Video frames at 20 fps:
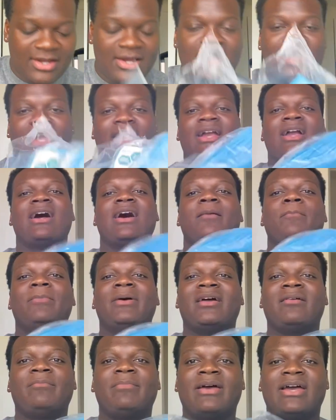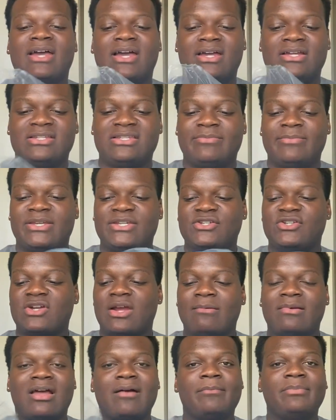I got bed pads to make sure
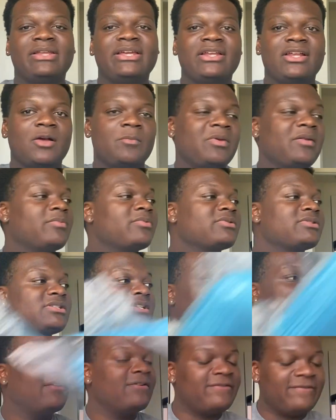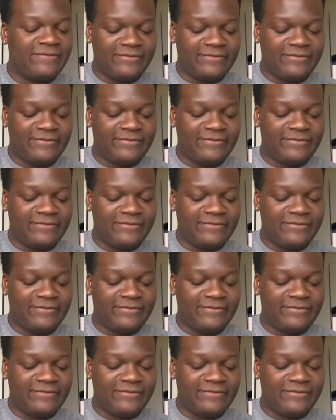I'm not bleeding on people's stuff.